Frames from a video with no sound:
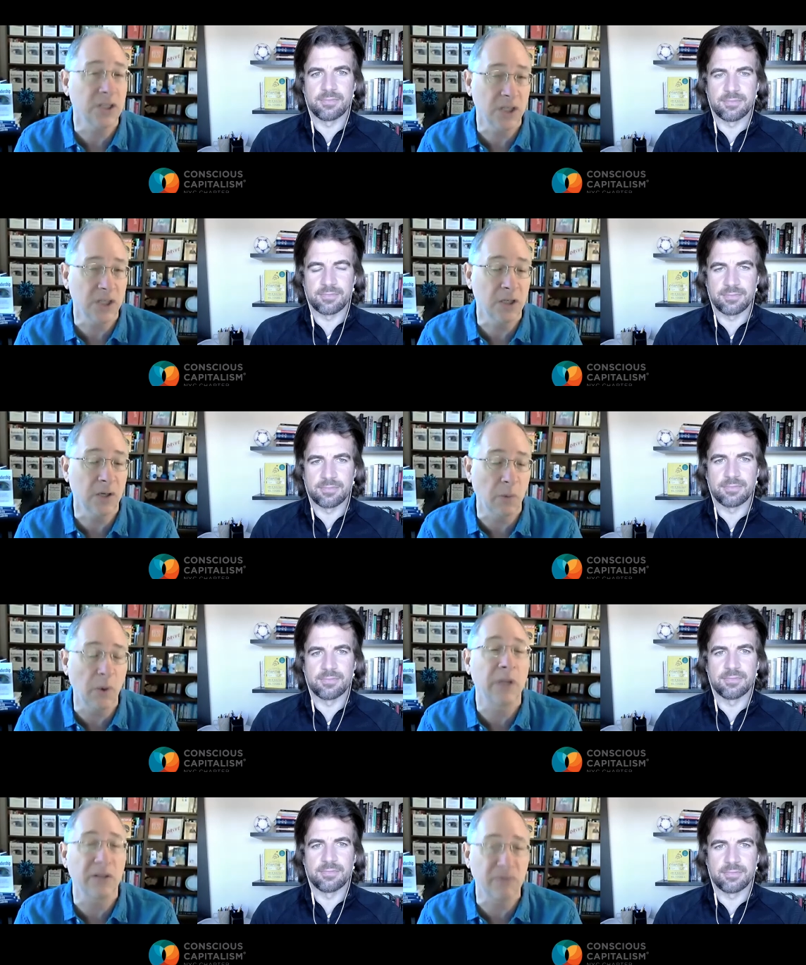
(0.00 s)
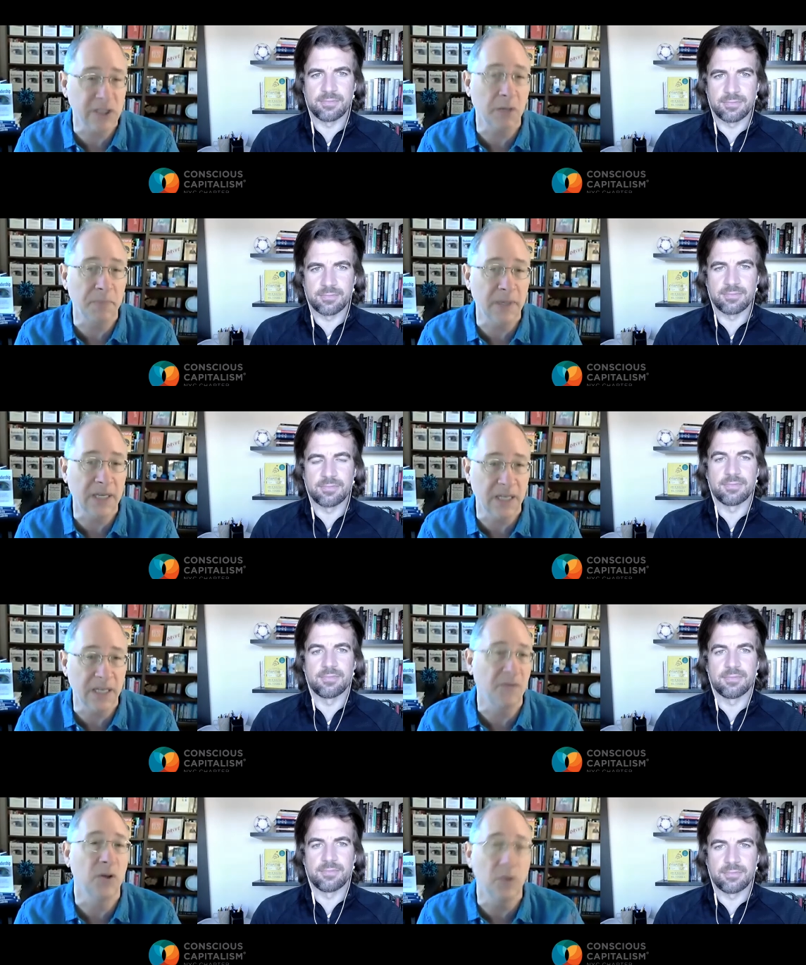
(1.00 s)
Speaker 1: do? And what will the result be
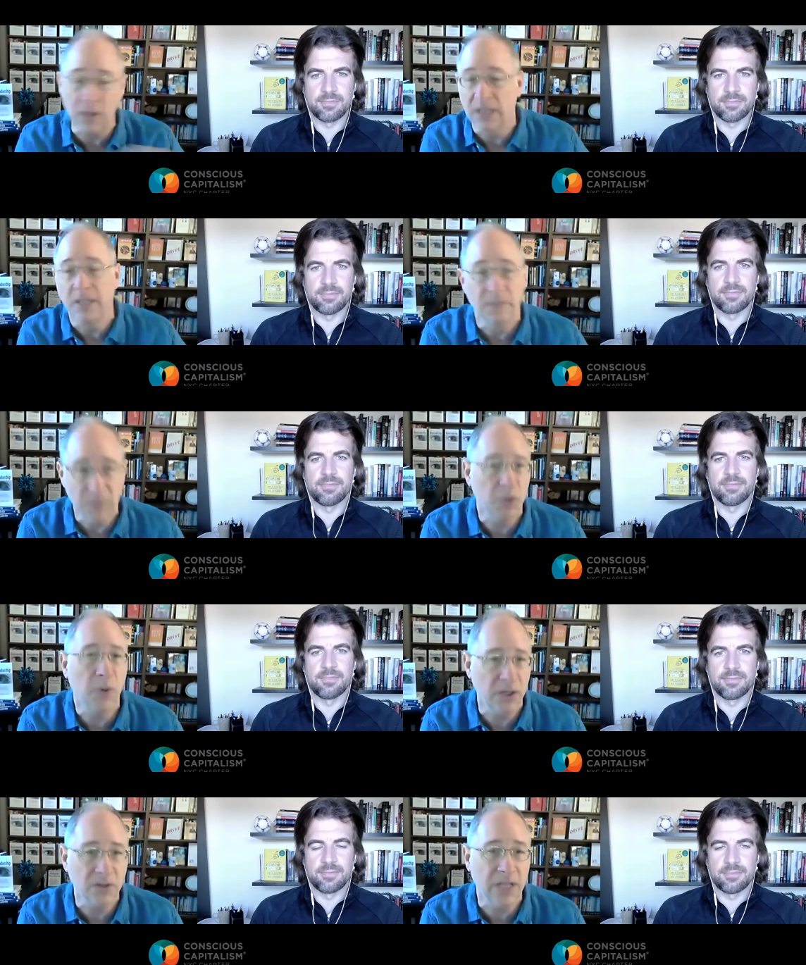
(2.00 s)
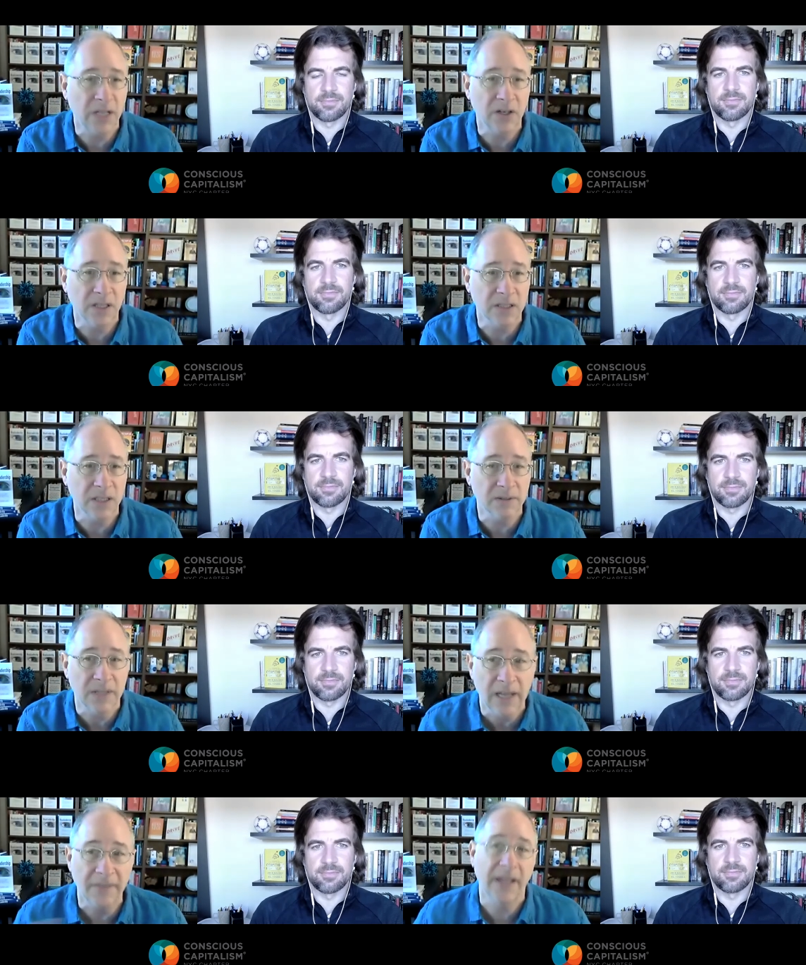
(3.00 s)
if you do what you said you're going to do?
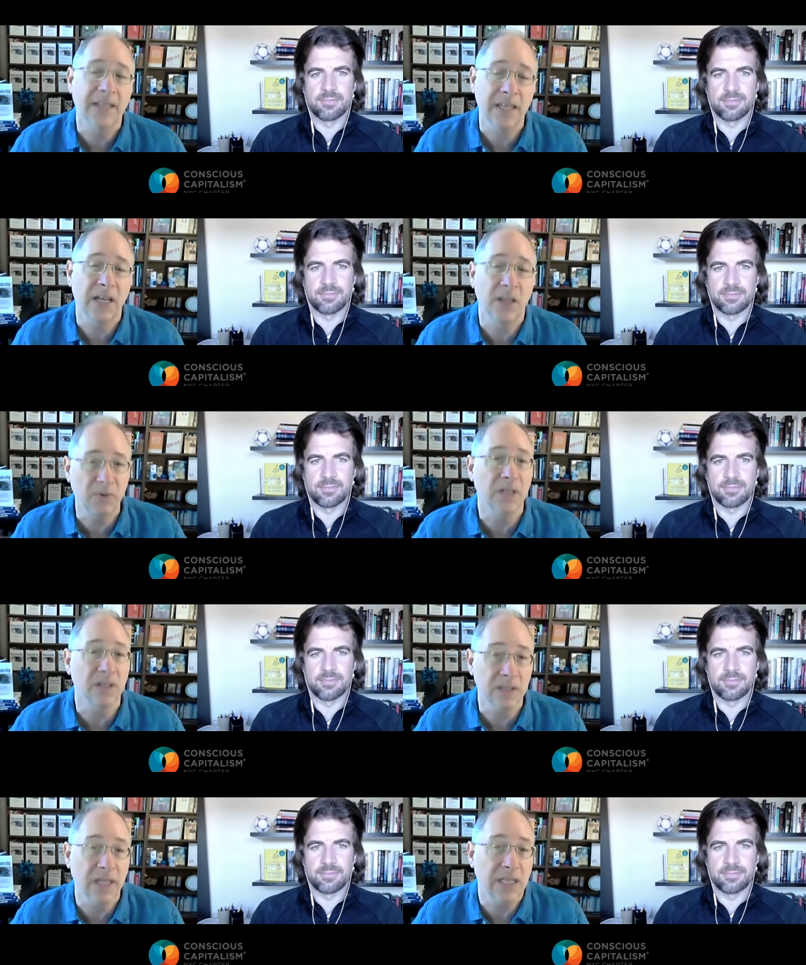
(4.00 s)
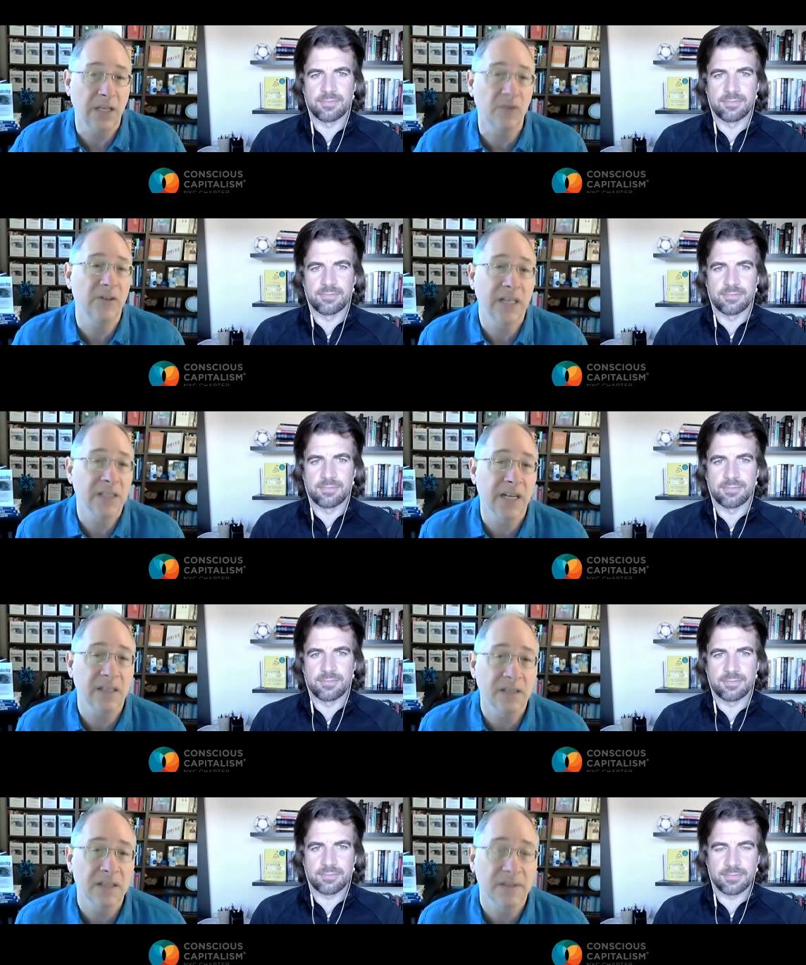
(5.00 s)
and that's how you bring that's how you create
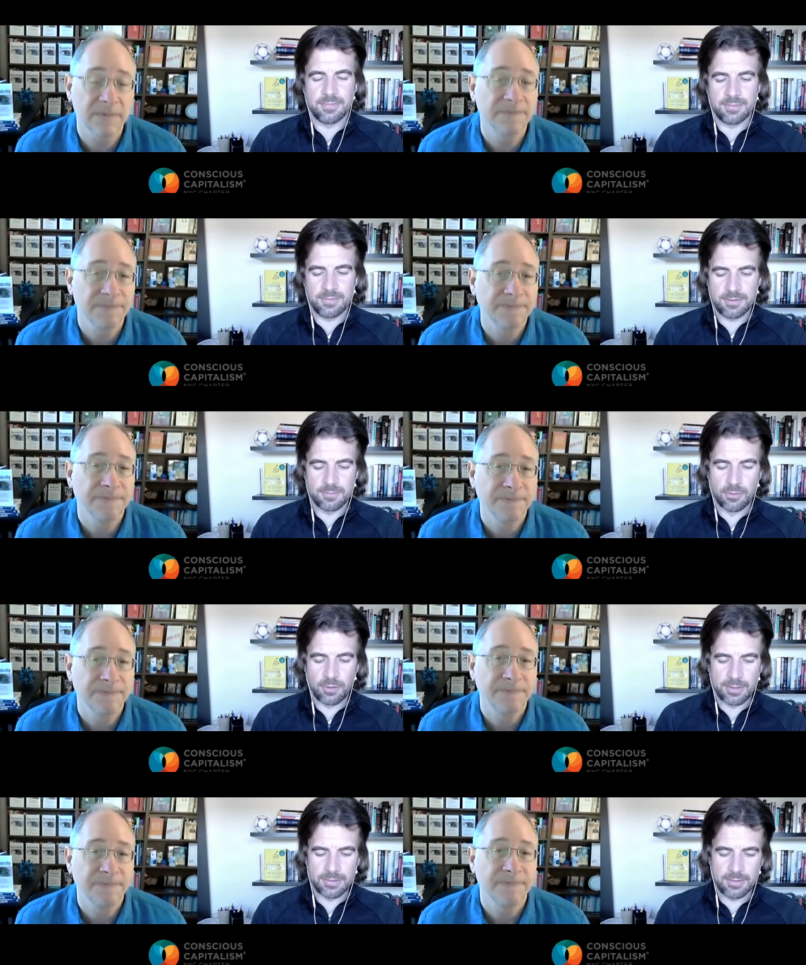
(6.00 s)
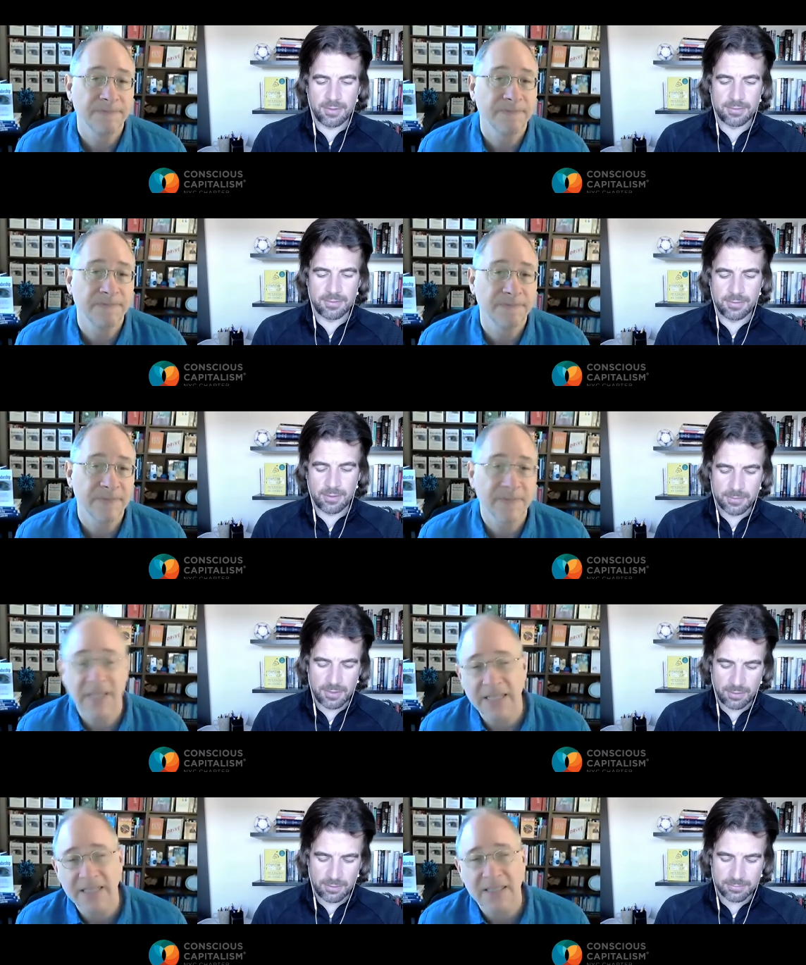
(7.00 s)
change
Speaker 2: hmm, this is brilliant and you know i'm, t-
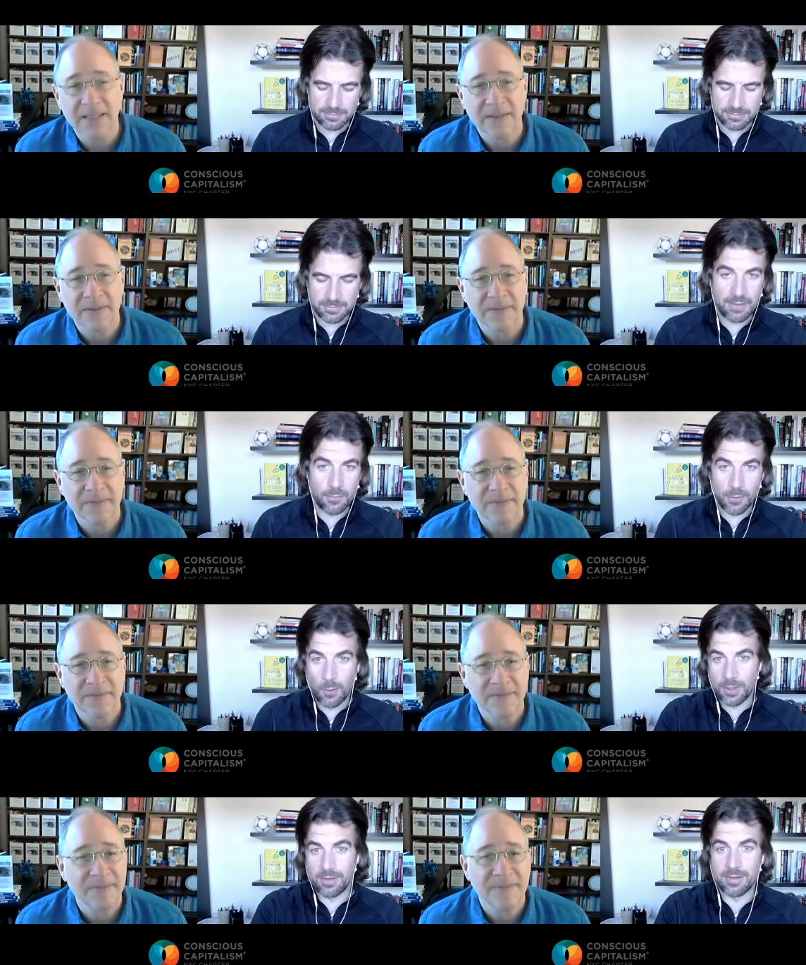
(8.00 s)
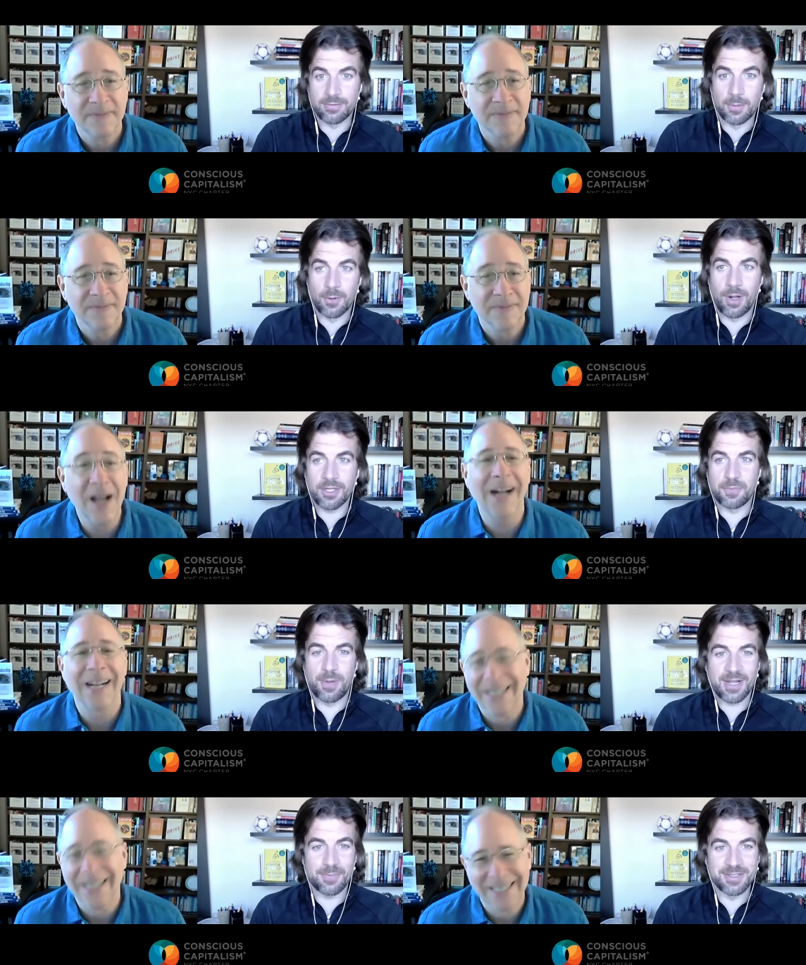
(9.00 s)
I'm i had a recording of this i want to watch it
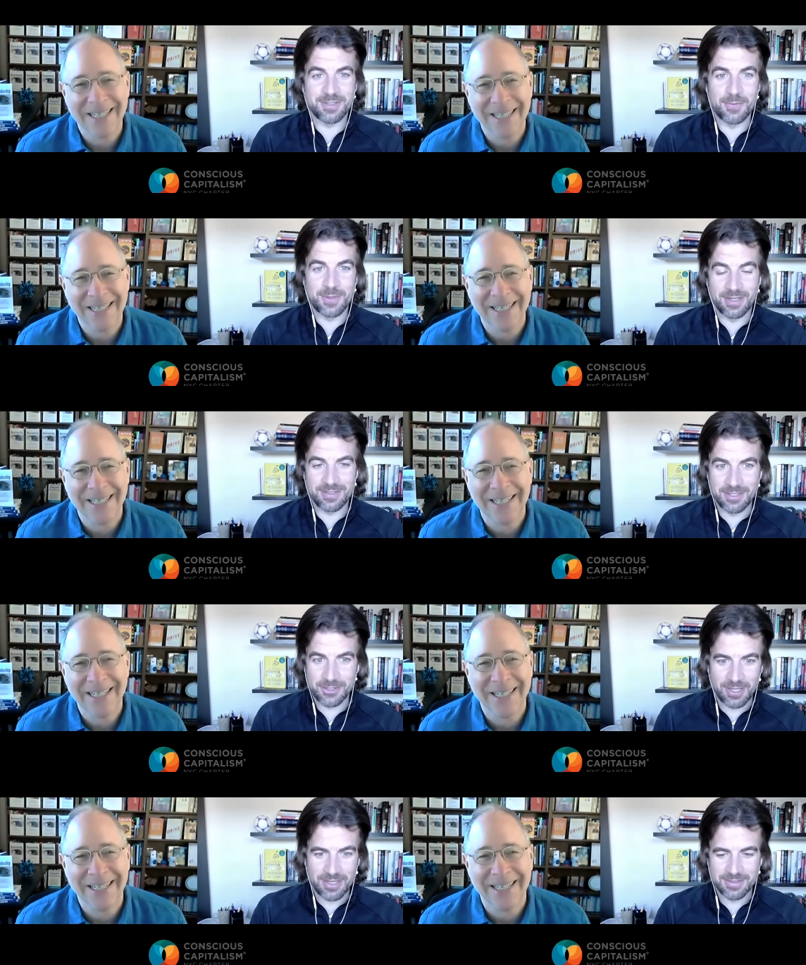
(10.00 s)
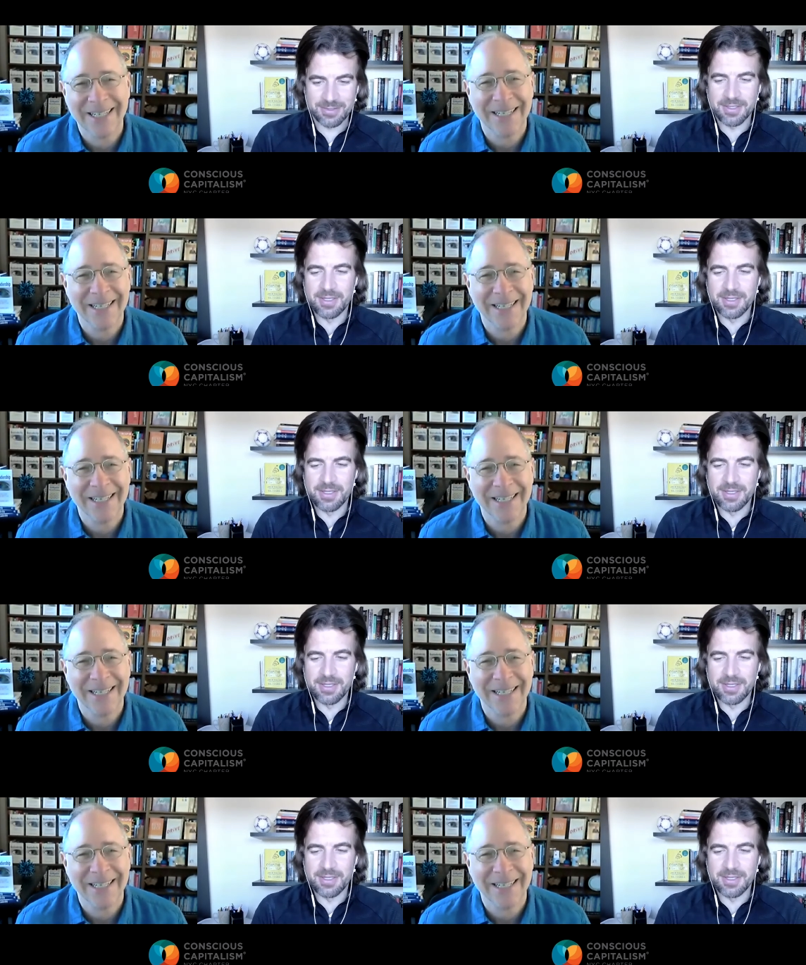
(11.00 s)
back myself because i teach classes